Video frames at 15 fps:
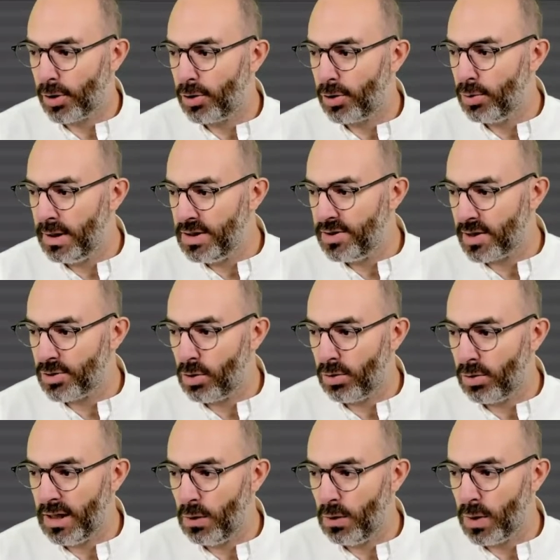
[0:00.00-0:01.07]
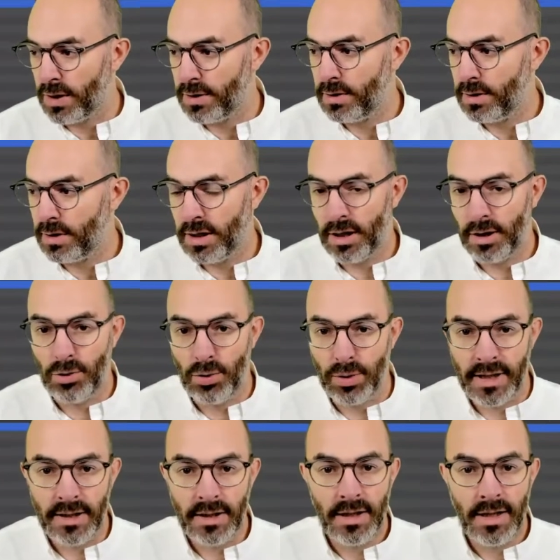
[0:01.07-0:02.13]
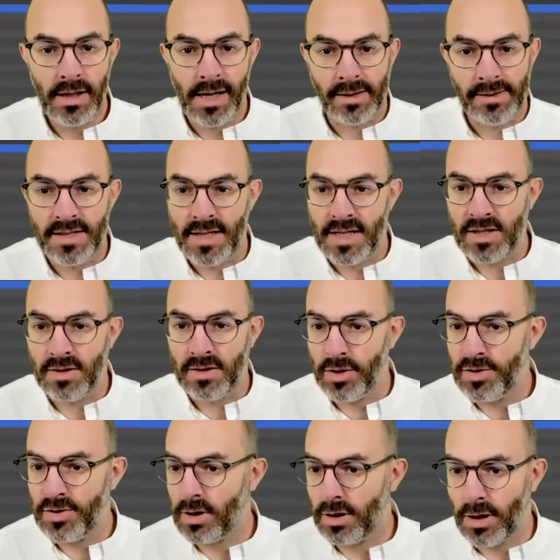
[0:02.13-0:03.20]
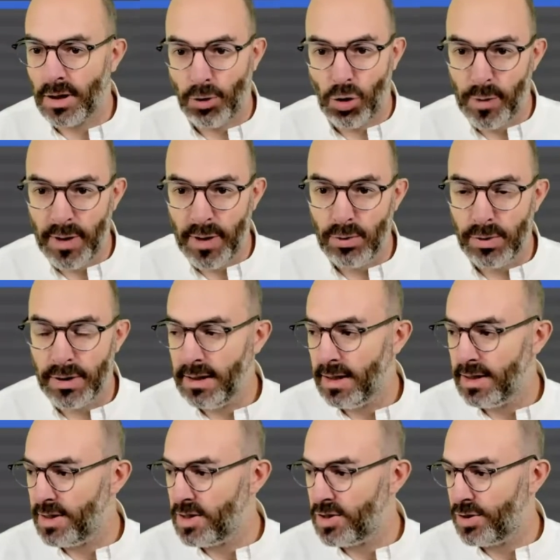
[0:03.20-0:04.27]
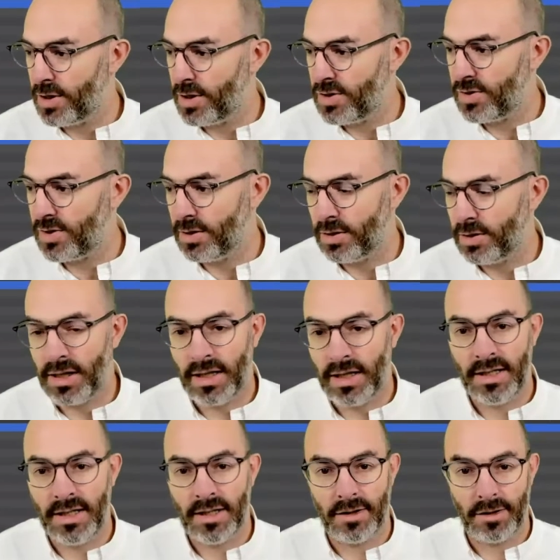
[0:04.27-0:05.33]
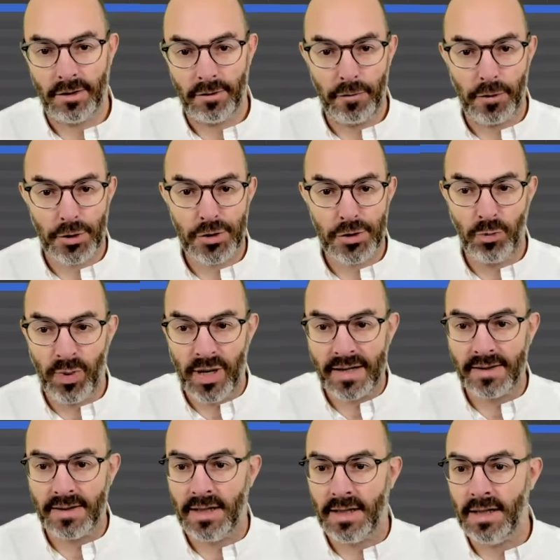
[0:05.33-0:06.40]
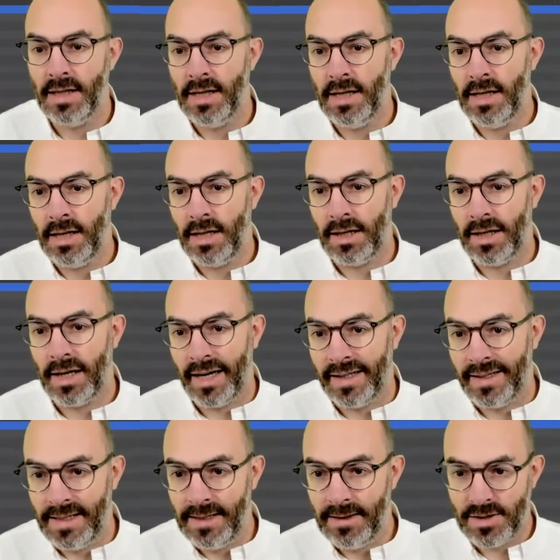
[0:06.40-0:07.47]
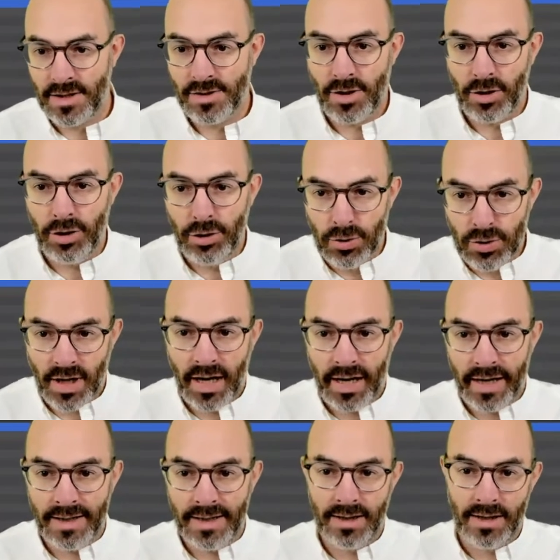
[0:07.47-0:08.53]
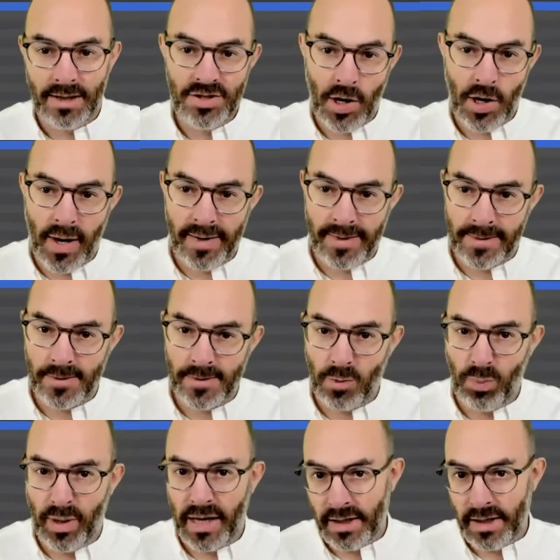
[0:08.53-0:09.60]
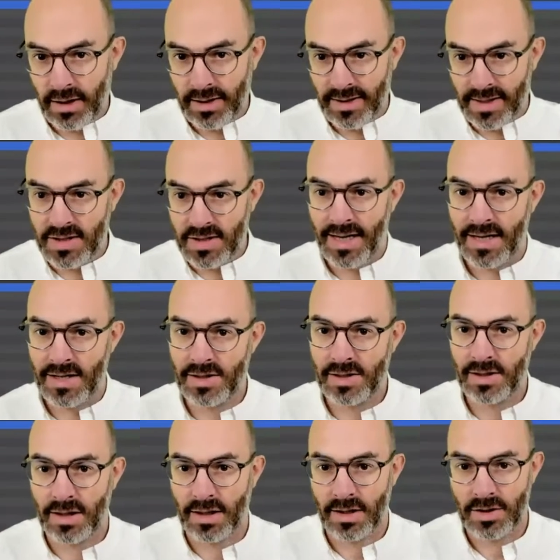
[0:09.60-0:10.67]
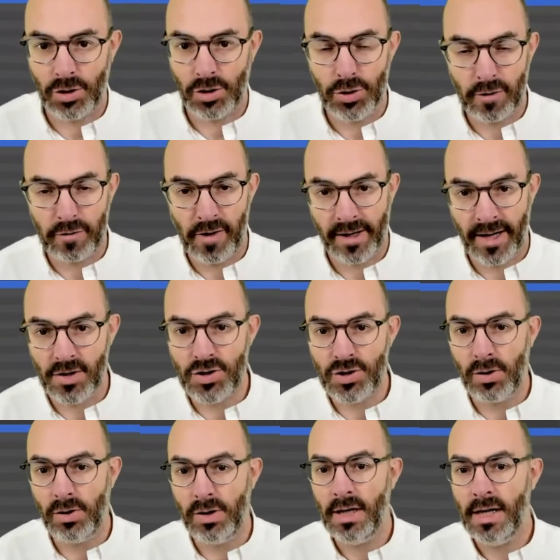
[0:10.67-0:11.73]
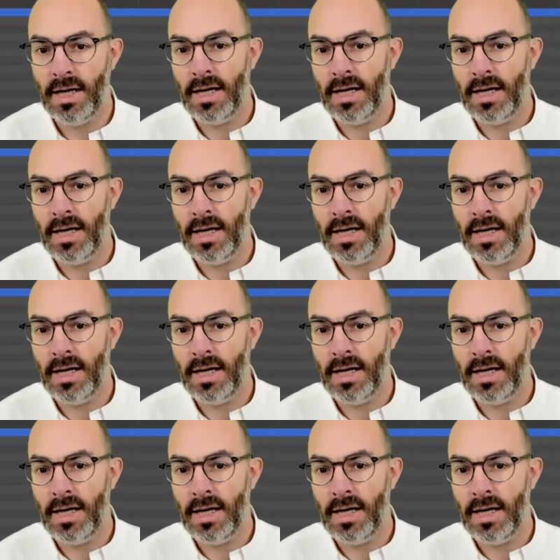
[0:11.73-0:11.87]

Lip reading: cookies, there's only one cookie. This is not an Adobe cookie. This is just a first-party ID. This is a user ID generated by, in this case, Secure Financial,